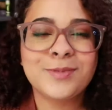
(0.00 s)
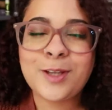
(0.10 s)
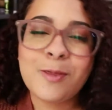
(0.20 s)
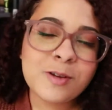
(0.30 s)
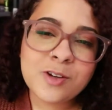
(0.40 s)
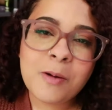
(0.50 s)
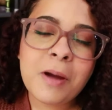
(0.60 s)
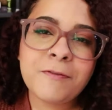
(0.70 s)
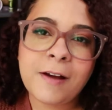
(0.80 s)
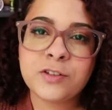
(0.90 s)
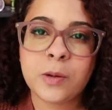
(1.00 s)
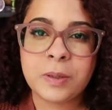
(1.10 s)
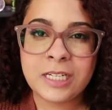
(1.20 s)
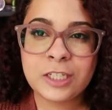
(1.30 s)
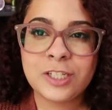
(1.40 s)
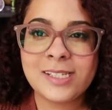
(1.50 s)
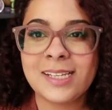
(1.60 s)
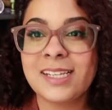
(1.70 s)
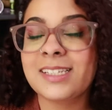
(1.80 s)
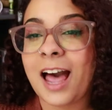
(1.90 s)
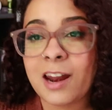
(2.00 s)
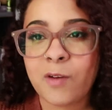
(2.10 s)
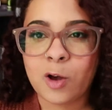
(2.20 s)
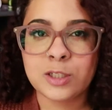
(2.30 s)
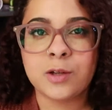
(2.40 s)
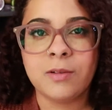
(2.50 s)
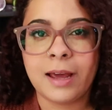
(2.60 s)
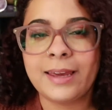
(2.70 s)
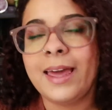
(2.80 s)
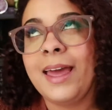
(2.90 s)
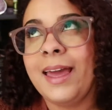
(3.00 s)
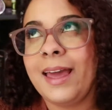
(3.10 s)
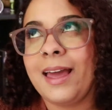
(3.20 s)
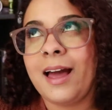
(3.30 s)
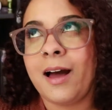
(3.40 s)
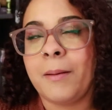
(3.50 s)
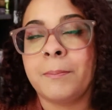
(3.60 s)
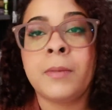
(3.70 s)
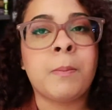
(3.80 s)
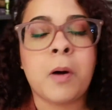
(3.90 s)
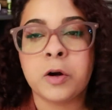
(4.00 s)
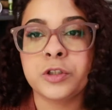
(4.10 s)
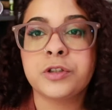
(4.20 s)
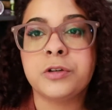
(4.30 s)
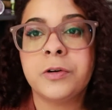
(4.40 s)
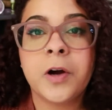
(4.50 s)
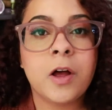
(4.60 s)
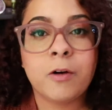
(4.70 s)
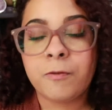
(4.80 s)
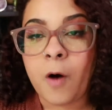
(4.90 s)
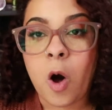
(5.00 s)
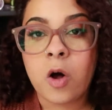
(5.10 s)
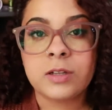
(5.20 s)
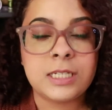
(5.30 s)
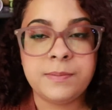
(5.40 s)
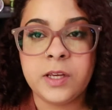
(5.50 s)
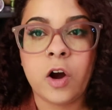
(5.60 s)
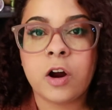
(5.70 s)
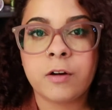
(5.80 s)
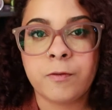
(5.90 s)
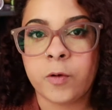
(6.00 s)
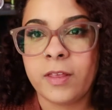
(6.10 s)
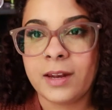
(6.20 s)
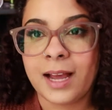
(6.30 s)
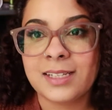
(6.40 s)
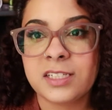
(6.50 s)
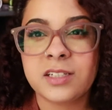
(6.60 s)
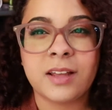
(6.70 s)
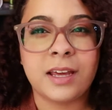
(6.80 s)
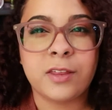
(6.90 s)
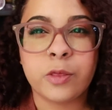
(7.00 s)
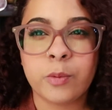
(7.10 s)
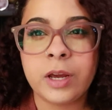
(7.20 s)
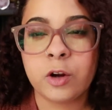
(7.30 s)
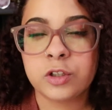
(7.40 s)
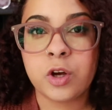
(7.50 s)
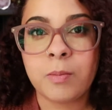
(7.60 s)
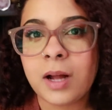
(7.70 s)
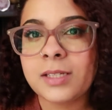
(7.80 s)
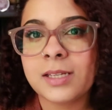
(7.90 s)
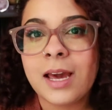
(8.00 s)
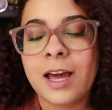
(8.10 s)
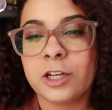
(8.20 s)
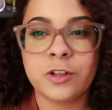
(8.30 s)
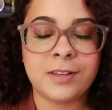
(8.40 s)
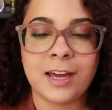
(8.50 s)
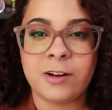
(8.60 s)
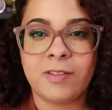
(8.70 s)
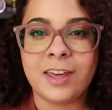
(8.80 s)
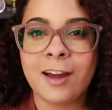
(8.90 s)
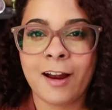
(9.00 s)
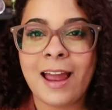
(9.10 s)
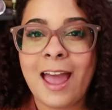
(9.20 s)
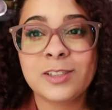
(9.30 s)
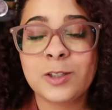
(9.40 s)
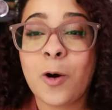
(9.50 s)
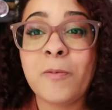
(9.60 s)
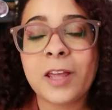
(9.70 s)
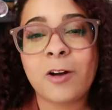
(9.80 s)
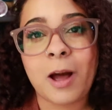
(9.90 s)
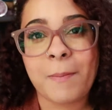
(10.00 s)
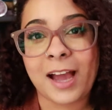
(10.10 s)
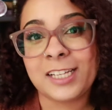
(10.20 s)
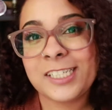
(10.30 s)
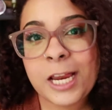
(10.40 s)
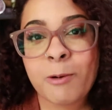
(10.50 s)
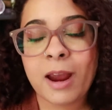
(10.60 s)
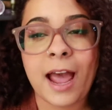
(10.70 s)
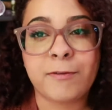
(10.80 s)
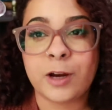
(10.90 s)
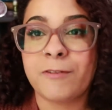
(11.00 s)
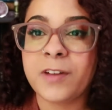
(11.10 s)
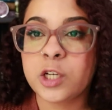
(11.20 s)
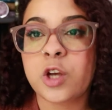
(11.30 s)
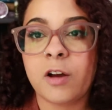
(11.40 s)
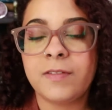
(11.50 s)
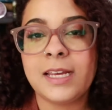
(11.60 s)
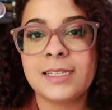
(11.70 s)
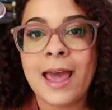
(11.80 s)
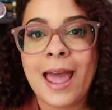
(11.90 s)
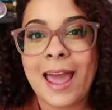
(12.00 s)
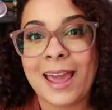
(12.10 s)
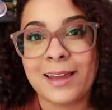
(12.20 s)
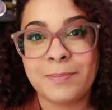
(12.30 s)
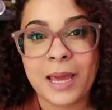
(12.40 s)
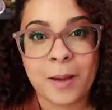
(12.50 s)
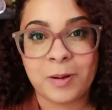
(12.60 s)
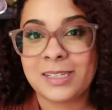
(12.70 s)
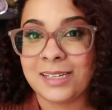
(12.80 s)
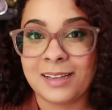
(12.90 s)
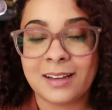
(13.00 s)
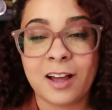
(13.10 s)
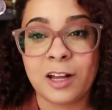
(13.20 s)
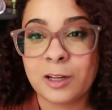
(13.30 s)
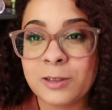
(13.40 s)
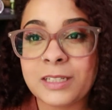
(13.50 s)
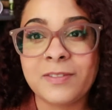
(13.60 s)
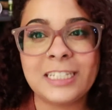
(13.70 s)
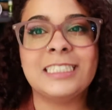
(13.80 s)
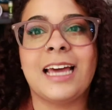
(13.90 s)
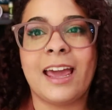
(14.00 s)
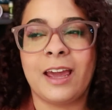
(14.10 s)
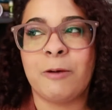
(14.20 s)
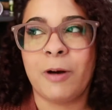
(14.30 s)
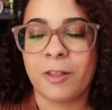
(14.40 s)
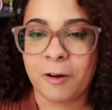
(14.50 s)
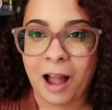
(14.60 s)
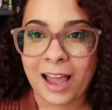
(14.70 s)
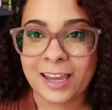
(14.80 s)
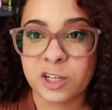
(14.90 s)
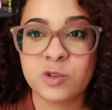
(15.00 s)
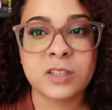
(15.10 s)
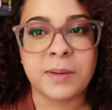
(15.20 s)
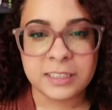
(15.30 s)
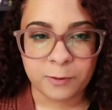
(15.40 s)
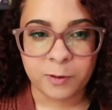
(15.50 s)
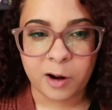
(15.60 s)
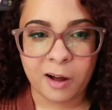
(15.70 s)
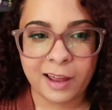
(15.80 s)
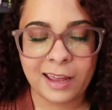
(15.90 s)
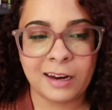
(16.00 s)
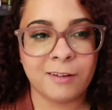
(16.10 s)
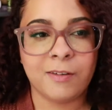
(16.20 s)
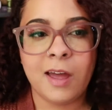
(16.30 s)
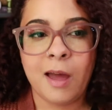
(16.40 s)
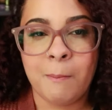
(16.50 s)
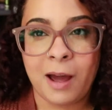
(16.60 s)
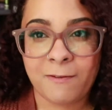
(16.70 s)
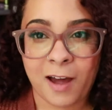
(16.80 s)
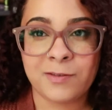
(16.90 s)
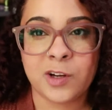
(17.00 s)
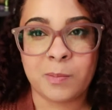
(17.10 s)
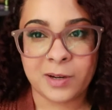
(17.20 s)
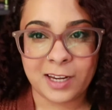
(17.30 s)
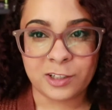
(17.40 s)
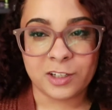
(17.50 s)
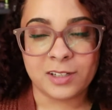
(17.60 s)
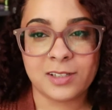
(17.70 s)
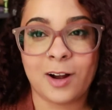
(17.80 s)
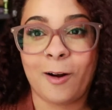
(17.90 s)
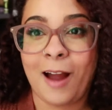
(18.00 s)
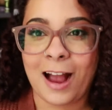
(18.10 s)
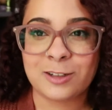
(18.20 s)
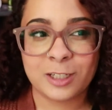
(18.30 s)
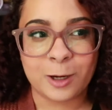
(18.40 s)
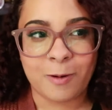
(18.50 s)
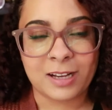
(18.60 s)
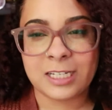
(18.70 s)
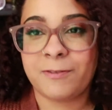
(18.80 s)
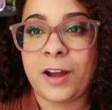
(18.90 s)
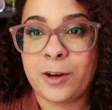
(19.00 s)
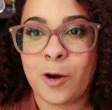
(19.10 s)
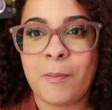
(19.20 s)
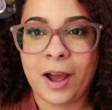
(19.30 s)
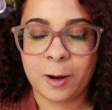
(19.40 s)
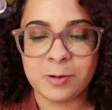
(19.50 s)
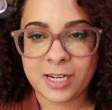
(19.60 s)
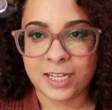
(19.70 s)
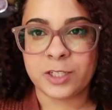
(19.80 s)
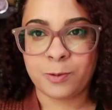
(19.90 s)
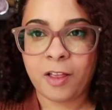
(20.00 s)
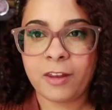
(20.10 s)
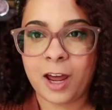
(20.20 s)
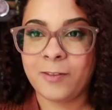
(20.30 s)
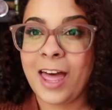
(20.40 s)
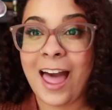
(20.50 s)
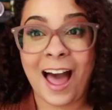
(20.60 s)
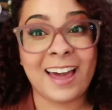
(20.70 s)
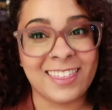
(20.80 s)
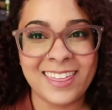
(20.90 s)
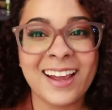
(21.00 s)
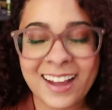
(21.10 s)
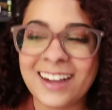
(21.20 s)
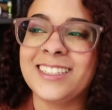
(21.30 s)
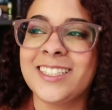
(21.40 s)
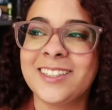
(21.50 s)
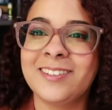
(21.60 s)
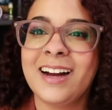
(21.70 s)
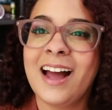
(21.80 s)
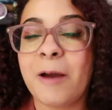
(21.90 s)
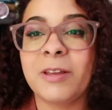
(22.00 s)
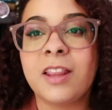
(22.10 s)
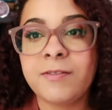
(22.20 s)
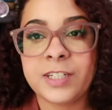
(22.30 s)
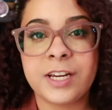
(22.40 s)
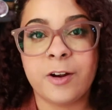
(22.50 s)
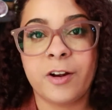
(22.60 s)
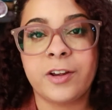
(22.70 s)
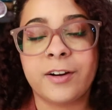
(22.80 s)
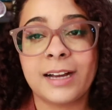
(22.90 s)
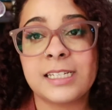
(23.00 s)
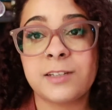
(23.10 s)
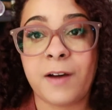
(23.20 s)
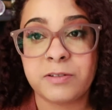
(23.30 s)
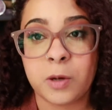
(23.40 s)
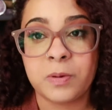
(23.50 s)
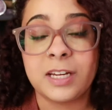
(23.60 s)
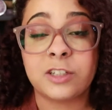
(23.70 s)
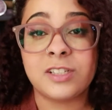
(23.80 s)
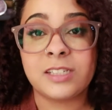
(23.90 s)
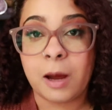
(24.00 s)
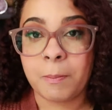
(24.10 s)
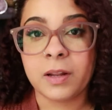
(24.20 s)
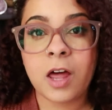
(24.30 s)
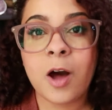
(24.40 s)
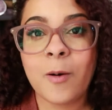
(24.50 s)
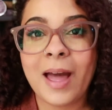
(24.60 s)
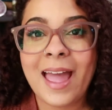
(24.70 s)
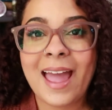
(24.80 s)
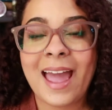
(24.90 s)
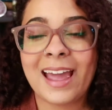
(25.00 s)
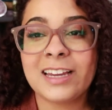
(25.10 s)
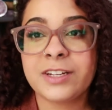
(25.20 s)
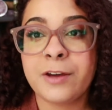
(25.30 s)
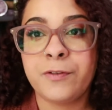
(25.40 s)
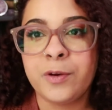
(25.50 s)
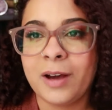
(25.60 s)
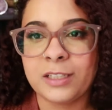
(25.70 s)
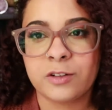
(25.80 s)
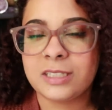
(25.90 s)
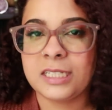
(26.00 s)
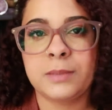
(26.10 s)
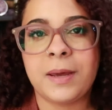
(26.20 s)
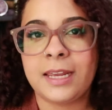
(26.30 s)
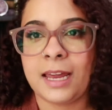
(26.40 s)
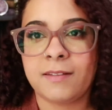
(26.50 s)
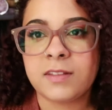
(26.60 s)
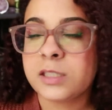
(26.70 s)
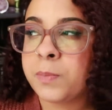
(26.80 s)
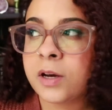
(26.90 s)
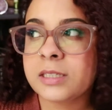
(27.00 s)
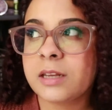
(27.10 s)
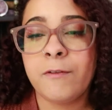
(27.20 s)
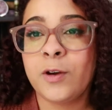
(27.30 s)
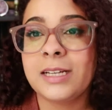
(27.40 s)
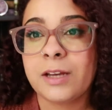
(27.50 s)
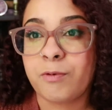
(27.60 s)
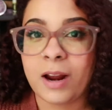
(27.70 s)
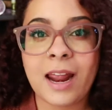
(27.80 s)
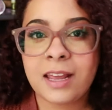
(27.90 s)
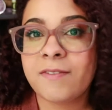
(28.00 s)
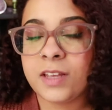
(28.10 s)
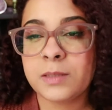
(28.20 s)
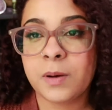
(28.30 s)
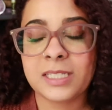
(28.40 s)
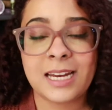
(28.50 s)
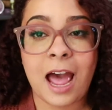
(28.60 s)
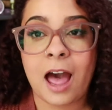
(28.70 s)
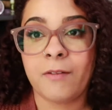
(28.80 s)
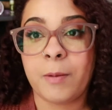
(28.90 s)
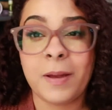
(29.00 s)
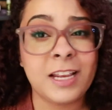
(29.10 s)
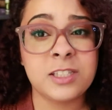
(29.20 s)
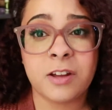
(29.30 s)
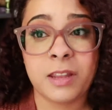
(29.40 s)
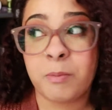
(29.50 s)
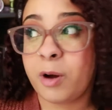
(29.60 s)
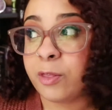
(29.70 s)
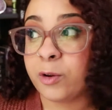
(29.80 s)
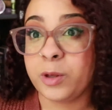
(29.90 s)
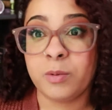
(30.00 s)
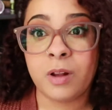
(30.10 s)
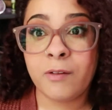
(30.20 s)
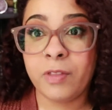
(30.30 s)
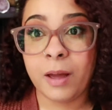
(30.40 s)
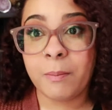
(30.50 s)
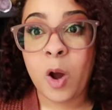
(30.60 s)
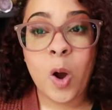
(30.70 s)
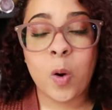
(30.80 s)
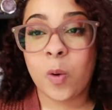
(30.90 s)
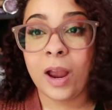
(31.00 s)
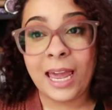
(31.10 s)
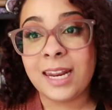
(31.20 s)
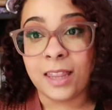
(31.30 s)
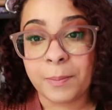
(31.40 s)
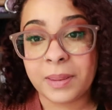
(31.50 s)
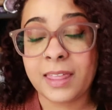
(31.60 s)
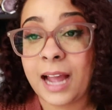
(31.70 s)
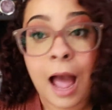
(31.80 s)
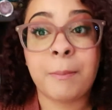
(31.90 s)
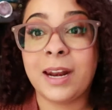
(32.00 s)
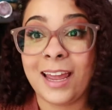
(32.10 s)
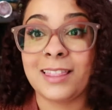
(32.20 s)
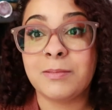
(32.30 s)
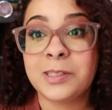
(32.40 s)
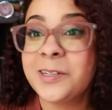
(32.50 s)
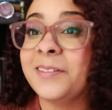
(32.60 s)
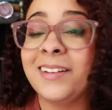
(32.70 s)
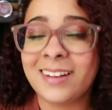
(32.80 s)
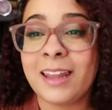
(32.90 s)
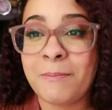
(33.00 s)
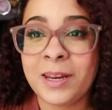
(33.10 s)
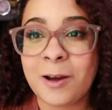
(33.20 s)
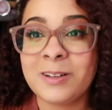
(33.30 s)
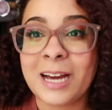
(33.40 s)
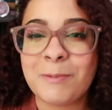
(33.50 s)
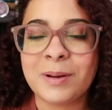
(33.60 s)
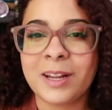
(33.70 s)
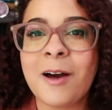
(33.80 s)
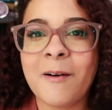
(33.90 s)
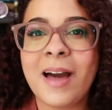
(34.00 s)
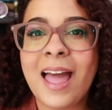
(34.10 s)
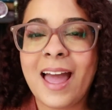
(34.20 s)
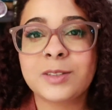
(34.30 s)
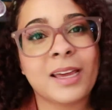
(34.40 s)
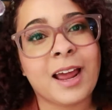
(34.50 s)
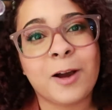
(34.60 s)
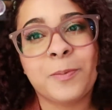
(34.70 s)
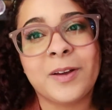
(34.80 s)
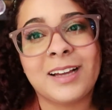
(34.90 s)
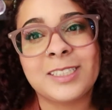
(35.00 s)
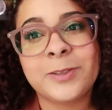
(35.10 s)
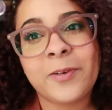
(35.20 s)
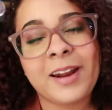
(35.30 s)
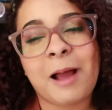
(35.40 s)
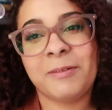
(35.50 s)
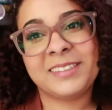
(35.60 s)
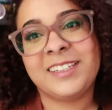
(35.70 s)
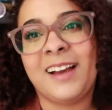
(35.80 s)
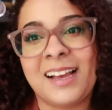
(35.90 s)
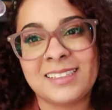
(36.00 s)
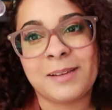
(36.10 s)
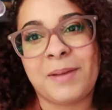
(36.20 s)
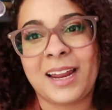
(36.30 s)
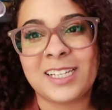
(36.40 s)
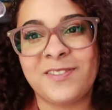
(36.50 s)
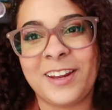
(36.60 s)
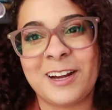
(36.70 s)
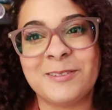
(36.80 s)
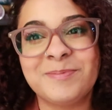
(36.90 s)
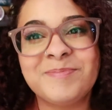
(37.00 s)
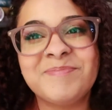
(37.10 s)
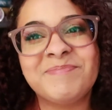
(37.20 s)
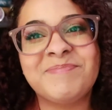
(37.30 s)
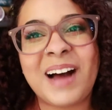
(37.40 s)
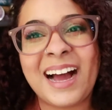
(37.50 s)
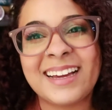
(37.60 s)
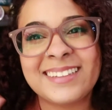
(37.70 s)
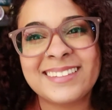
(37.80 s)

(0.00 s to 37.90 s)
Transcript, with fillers: So those are all my five star predictions. This is kind of also like um, a partial fall TBR for the next like three or so months until the end of the year. So hopefully I'll come back in January after I finish all of these and be able to conclusively say whether I can trust myself or not and if my five-star predictions are actually correct and if I know my own taste well enough. I think I do. I would love to hear your guys' five-star predictions down below and if you guys are anticipating any of these books. If you guys have read any of these books and have opinions on them, whether you love them or hated them and think I'm gonna hate them too, let me know down below and I hope you guys enjoyed. I will see you guys in my next video. Bye!